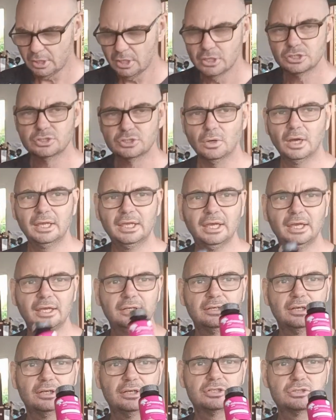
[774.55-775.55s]
So I get
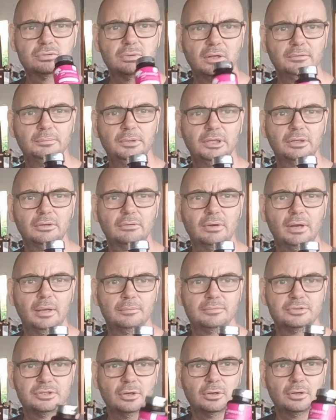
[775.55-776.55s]
12
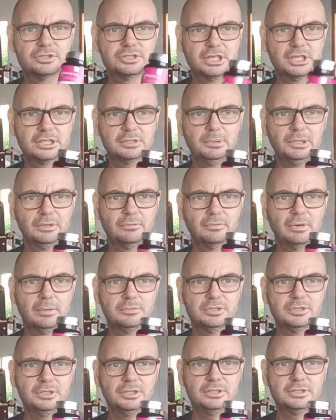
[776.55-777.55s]
milligrams. There are 6
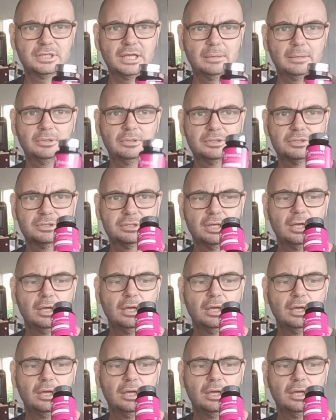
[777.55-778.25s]
milligrams in each tablet.